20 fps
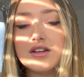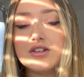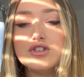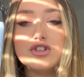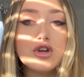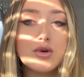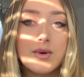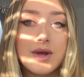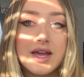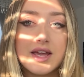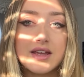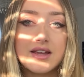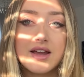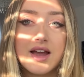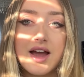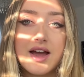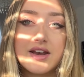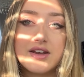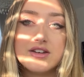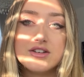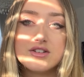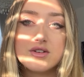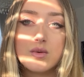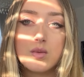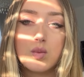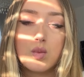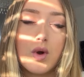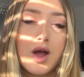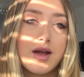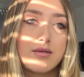doing and
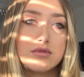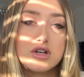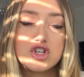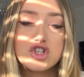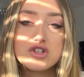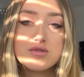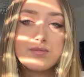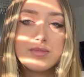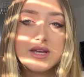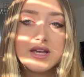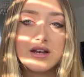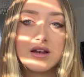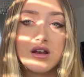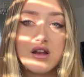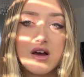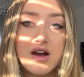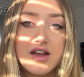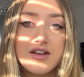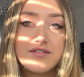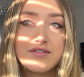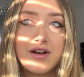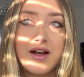where we should be in life.